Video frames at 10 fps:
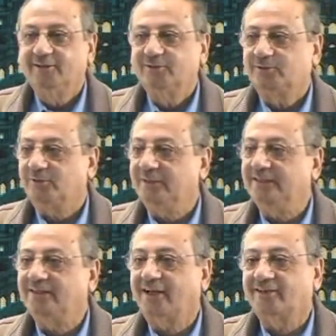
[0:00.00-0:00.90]
So
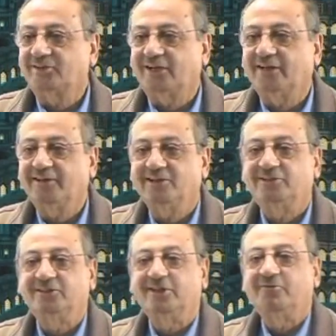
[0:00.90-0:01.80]
these are the
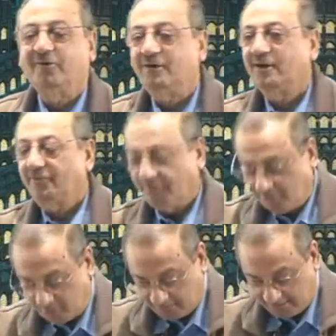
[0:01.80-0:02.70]
sentences in front of you.